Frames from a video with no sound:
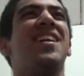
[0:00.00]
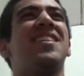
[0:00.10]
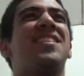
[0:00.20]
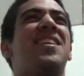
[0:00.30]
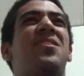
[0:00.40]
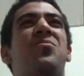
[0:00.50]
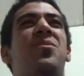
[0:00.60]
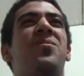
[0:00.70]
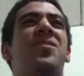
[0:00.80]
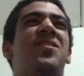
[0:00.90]
it's like
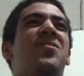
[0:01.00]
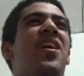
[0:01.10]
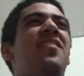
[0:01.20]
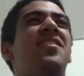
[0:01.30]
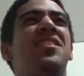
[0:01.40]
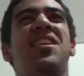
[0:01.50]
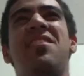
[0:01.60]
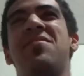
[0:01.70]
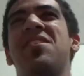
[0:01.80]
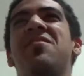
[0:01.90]
we were describing the
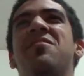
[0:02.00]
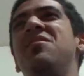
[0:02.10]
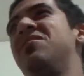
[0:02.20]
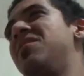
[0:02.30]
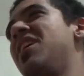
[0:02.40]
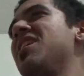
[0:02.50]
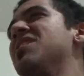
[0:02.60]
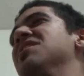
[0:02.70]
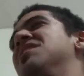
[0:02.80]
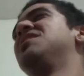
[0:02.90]
same thing from different
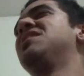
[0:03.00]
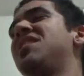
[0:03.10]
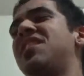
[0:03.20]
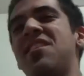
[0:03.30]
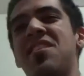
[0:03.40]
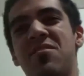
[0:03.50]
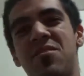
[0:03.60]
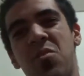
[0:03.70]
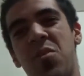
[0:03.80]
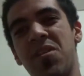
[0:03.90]
angles. And I thought it
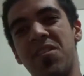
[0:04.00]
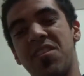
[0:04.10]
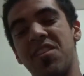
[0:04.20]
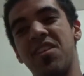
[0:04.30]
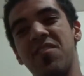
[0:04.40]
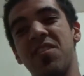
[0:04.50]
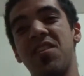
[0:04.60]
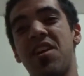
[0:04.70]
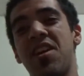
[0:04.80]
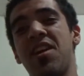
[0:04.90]
was the weirdest thing
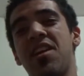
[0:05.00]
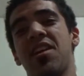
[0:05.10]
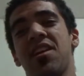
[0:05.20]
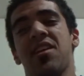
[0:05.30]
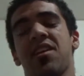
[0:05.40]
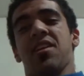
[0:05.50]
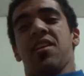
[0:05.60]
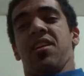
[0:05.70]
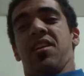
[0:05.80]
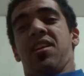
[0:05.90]
ever.
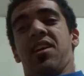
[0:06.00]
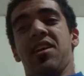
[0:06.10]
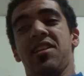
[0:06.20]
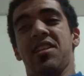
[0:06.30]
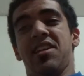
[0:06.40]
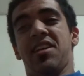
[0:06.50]
And,